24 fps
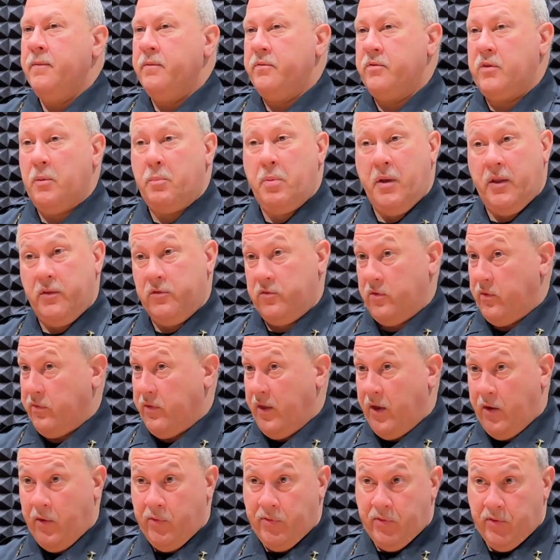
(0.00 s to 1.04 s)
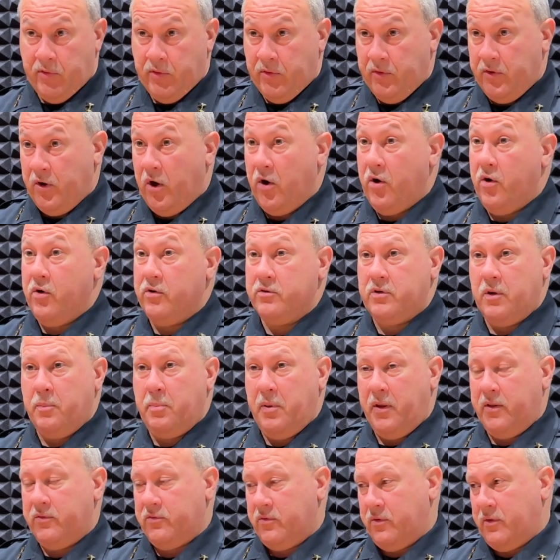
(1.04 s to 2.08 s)
Depends on the health of the dog,
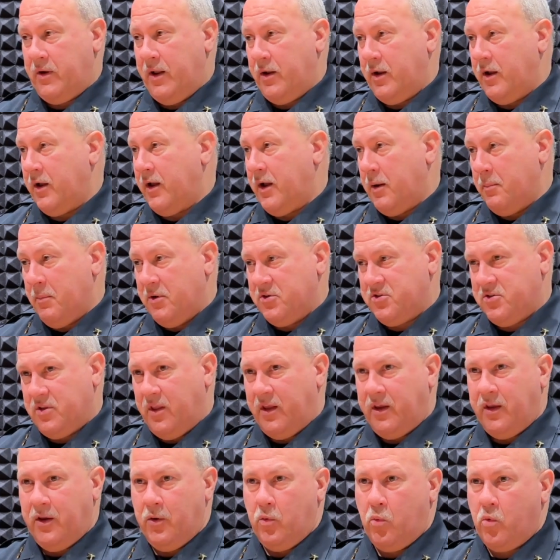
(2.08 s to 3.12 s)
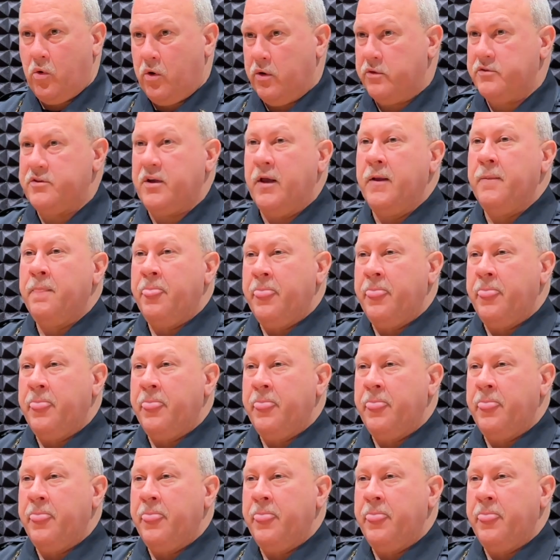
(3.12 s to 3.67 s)
depends on how much they get worked.